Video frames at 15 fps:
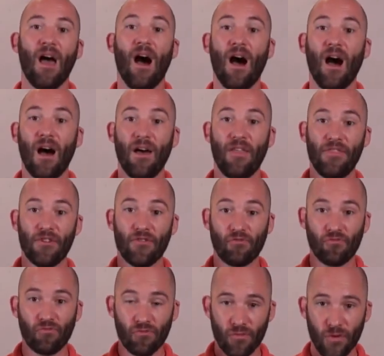The
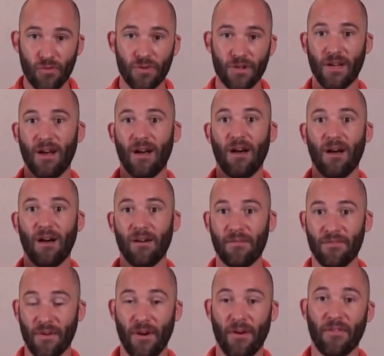root
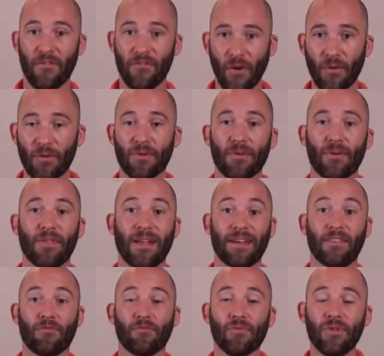of the folder, or
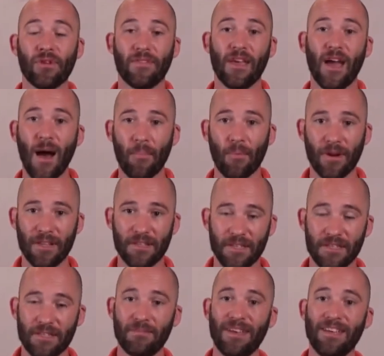the root of the operating
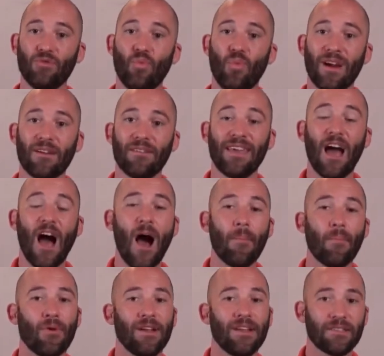system, is where the
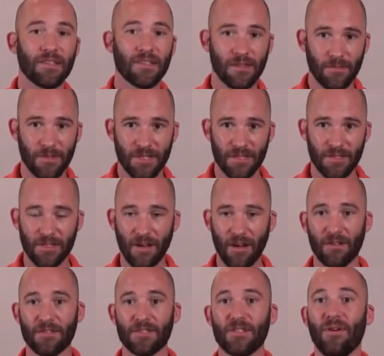operating system is installed.